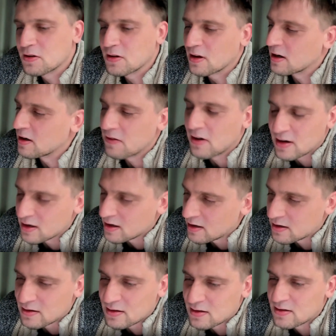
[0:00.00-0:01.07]
delivery,
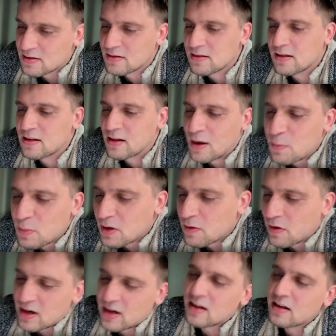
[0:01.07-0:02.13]
and it can be
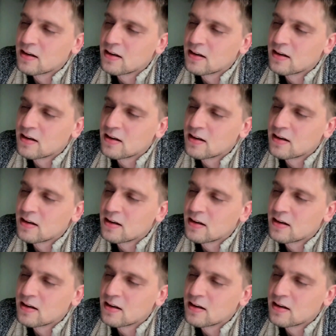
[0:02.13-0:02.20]
very